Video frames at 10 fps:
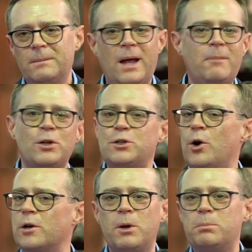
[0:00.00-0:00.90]
I'm not
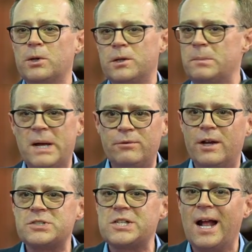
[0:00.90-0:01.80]
talking about putting the
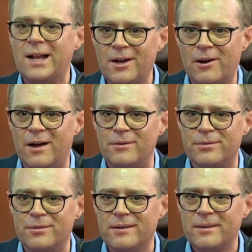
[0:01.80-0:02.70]
Belfast
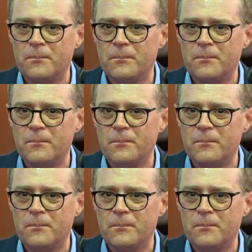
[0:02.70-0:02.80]
Telegraph,